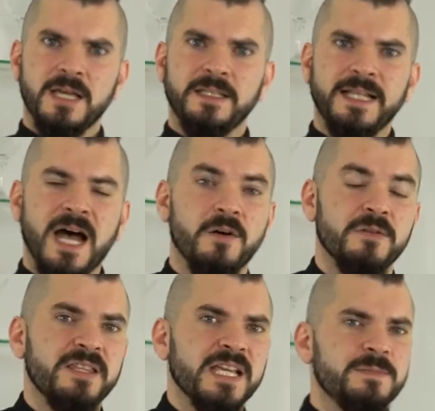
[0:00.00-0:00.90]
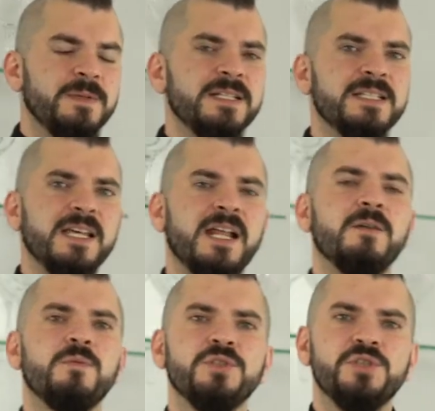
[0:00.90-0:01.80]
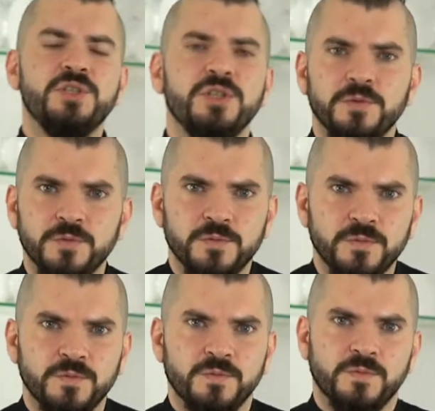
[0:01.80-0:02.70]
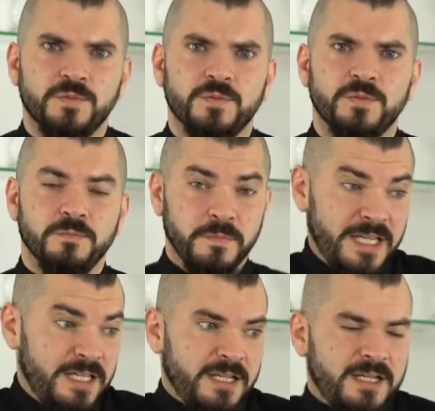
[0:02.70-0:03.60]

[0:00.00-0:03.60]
Now, the experience that I want you, me,